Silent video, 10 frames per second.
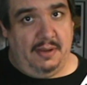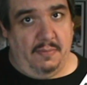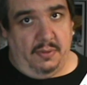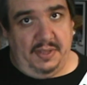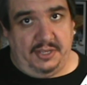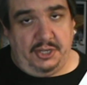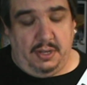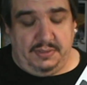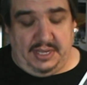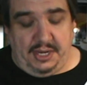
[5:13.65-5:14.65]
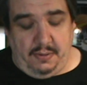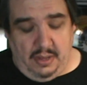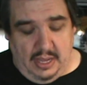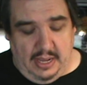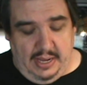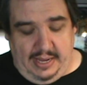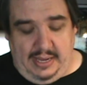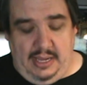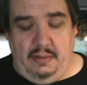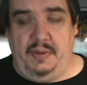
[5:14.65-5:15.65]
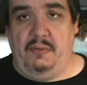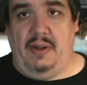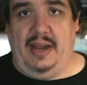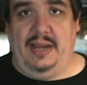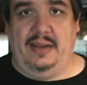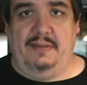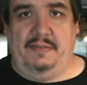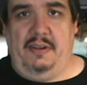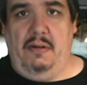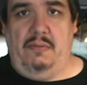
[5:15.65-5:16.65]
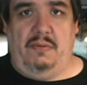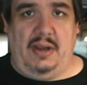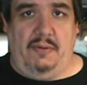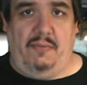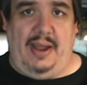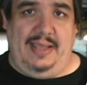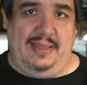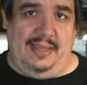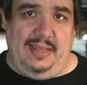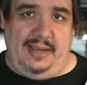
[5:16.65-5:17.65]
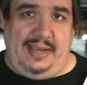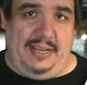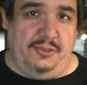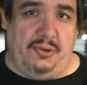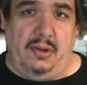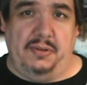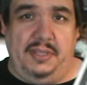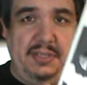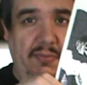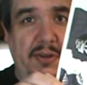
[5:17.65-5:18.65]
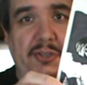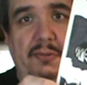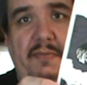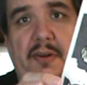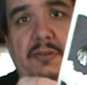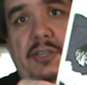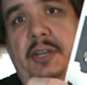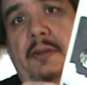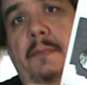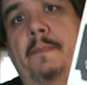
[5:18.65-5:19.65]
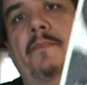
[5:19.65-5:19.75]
him on these shows I do, he helped me write, kind of write the like intro to this original version here.